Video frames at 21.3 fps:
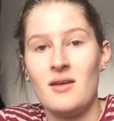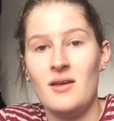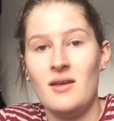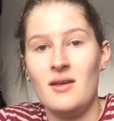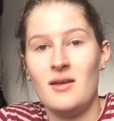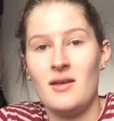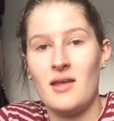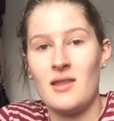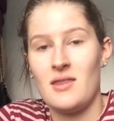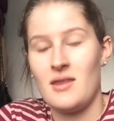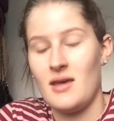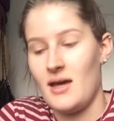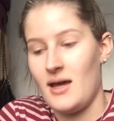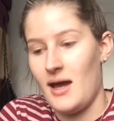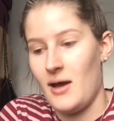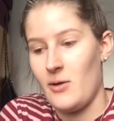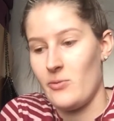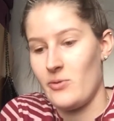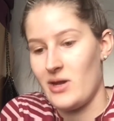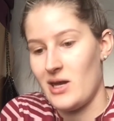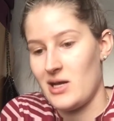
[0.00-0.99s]
and that I
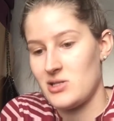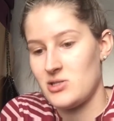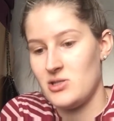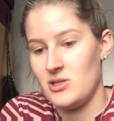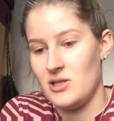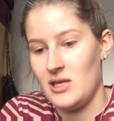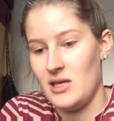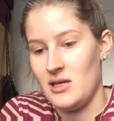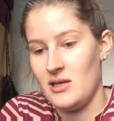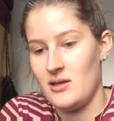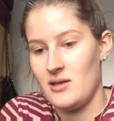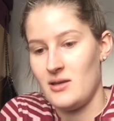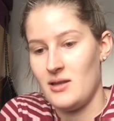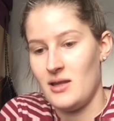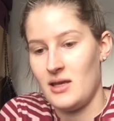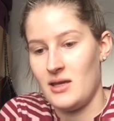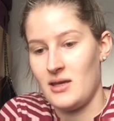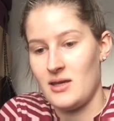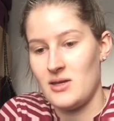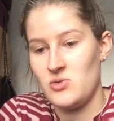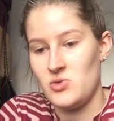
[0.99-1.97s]
would actually like
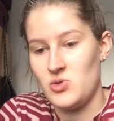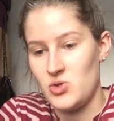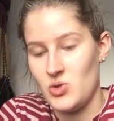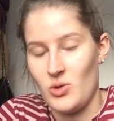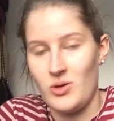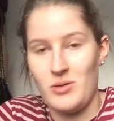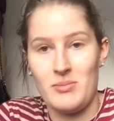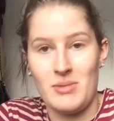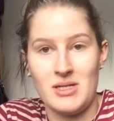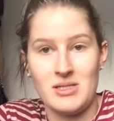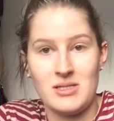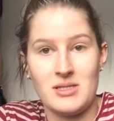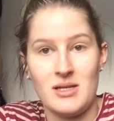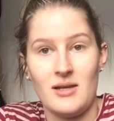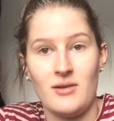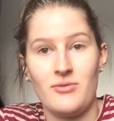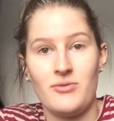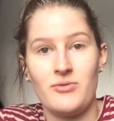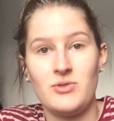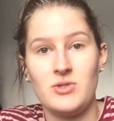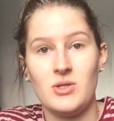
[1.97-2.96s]
enjoy myself
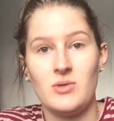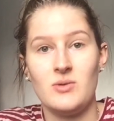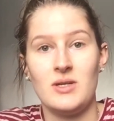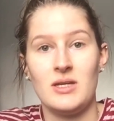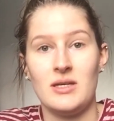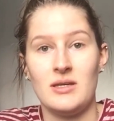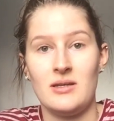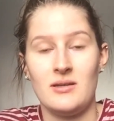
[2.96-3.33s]
doing.